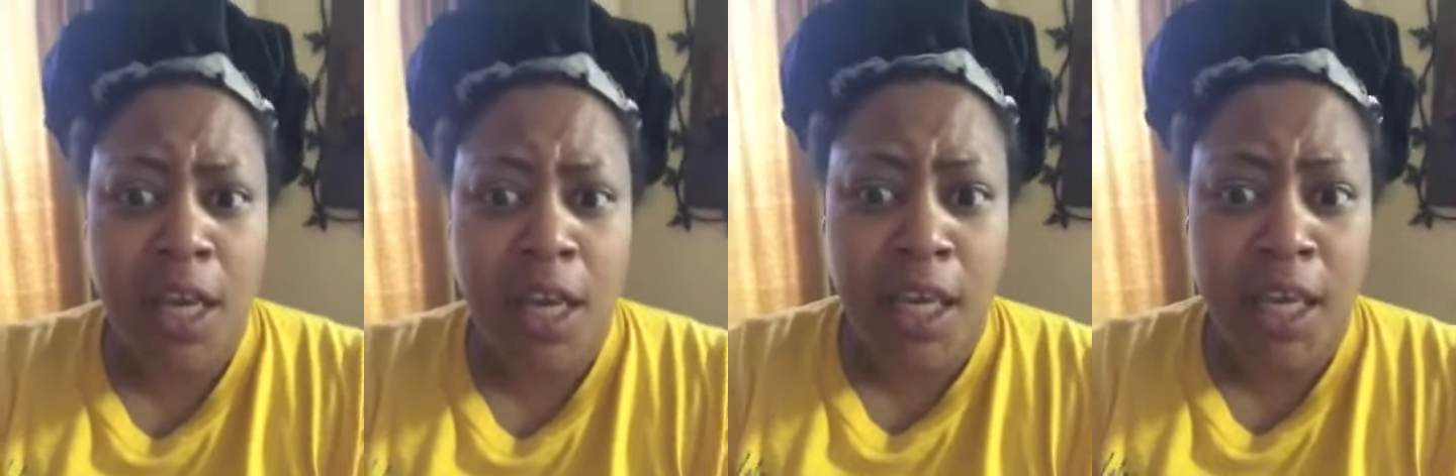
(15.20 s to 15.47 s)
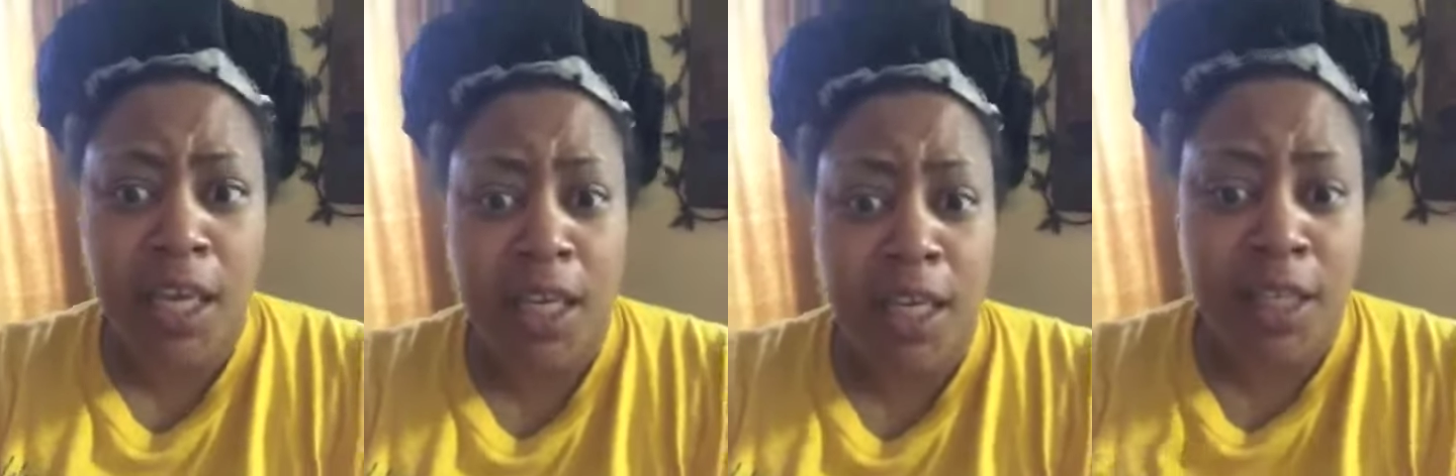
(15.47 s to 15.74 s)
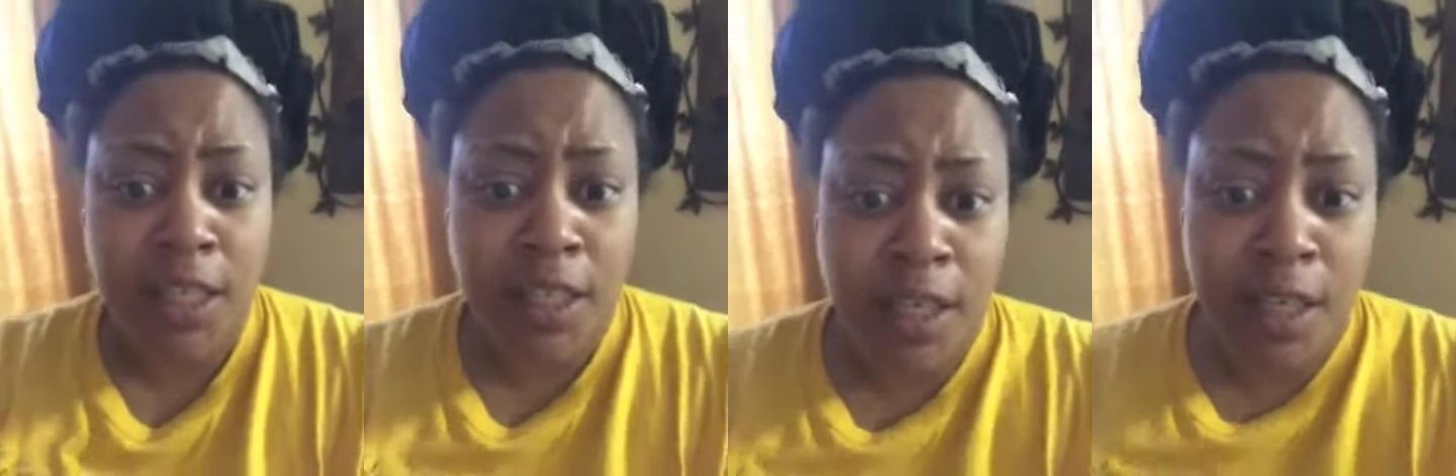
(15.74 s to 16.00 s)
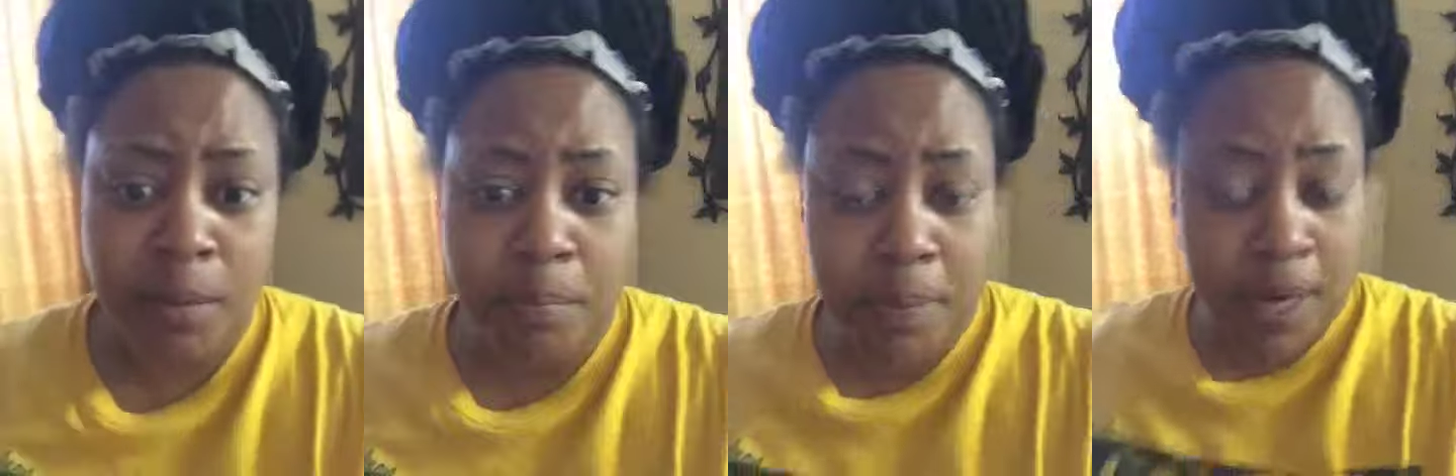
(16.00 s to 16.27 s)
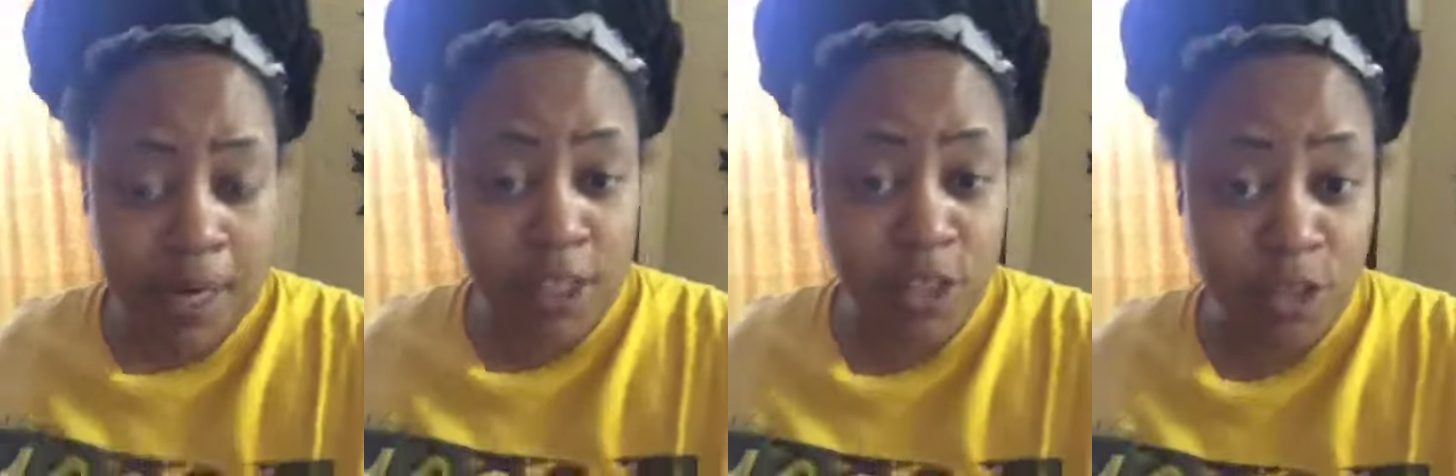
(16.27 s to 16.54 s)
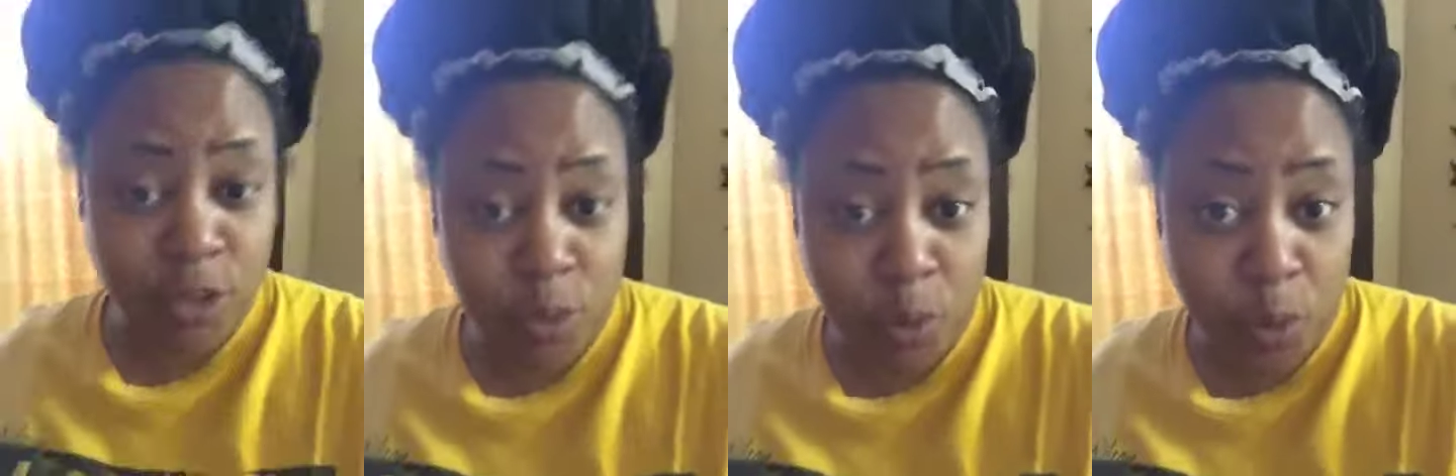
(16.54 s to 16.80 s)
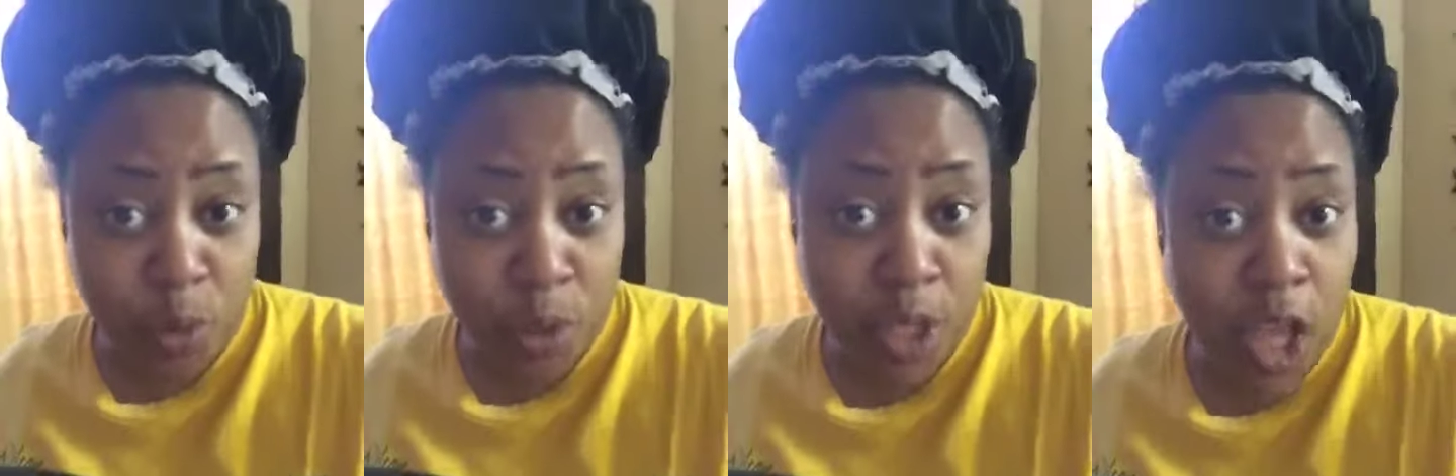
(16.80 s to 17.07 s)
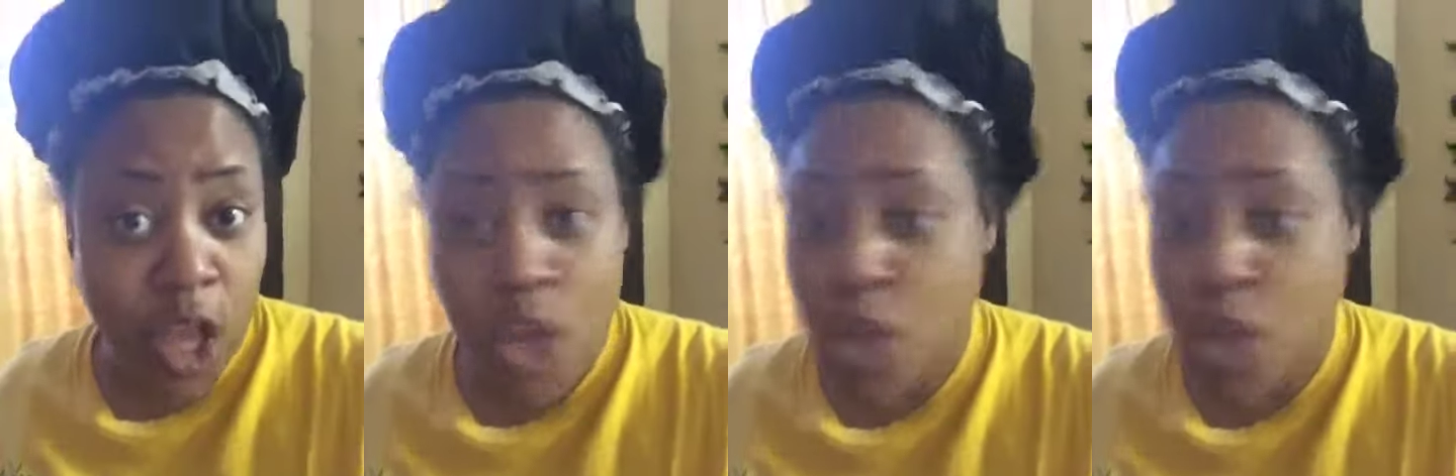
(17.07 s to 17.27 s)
in my stool?